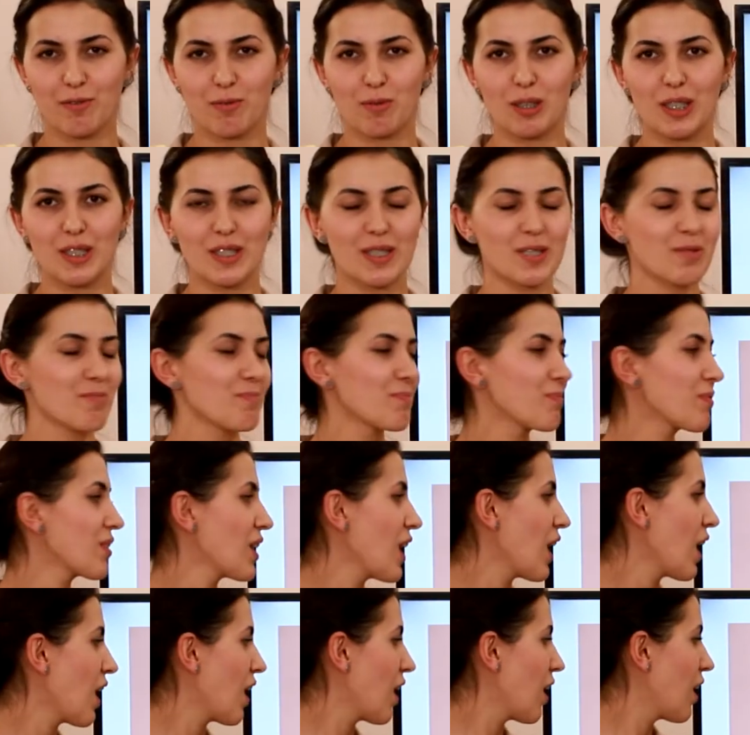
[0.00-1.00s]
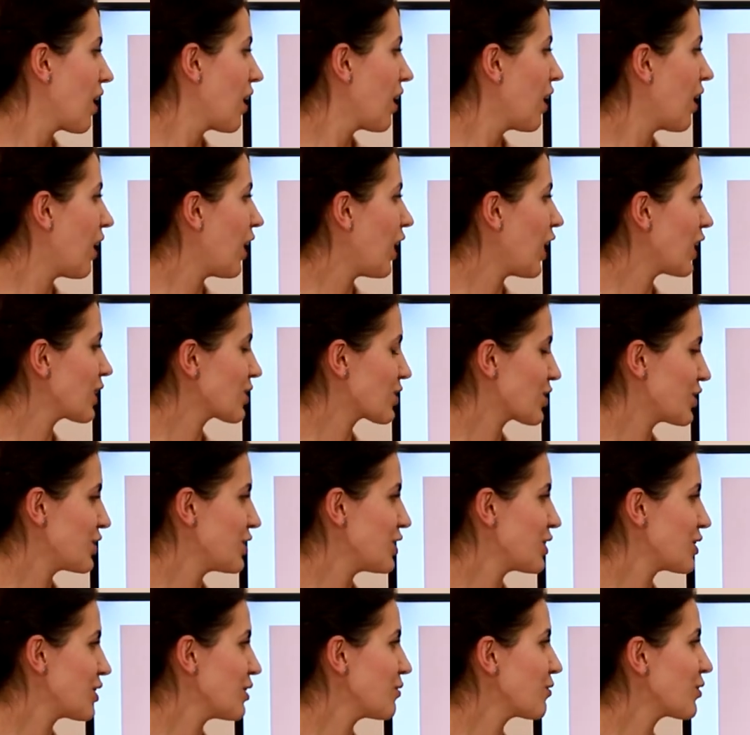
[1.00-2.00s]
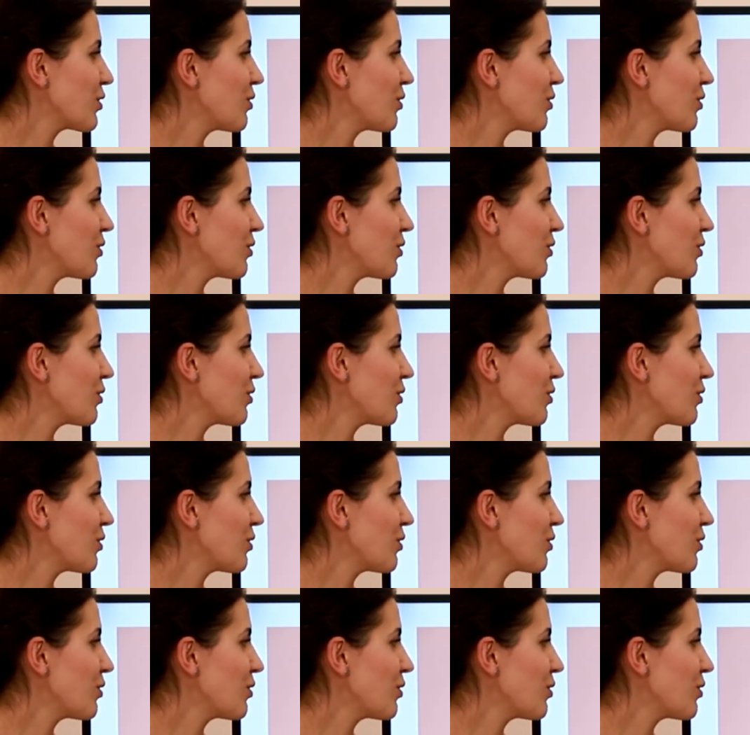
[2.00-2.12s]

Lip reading: ones. Alternative